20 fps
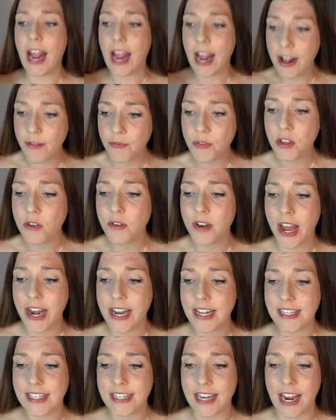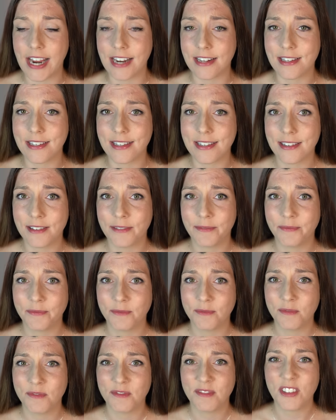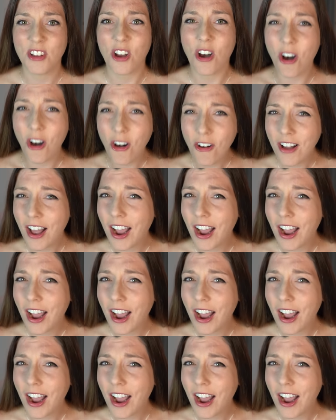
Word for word: and the United States all